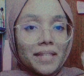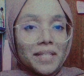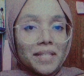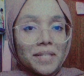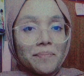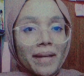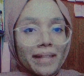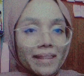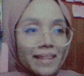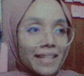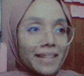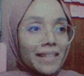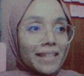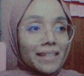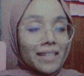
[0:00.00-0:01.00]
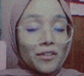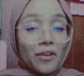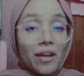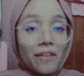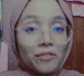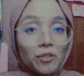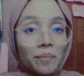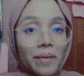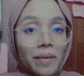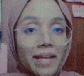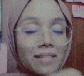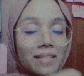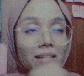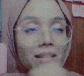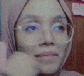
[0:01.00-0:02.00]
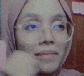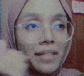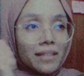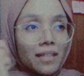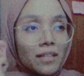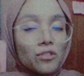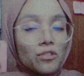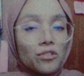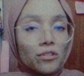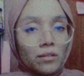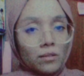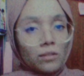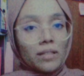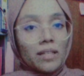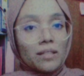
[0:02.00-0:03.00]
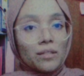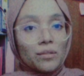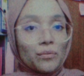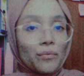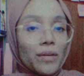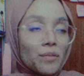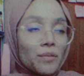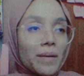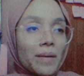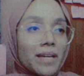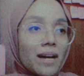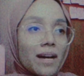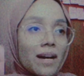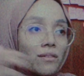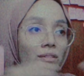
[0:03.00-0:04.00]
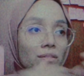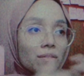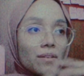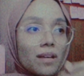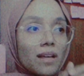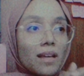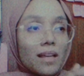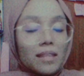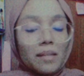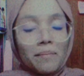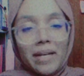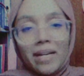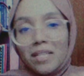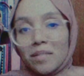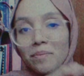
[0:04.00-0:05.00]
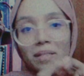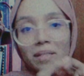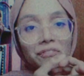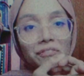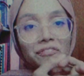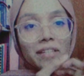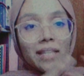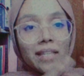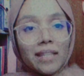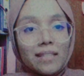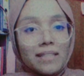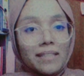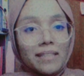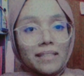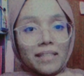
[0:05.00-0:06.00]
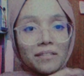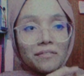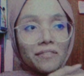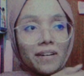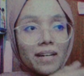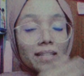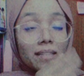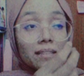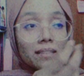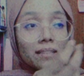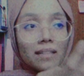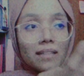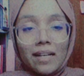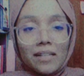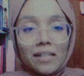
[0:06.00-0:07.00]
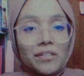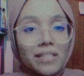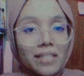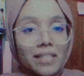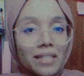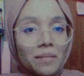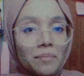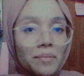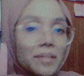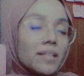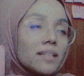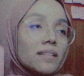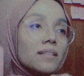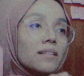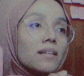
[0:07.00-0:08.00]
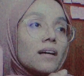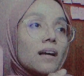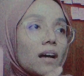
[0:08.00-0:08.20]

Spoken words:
this monthly thing that you have to pay is something that you should look into when you buy a house. The management fee, the sinking fund, the electricity bill,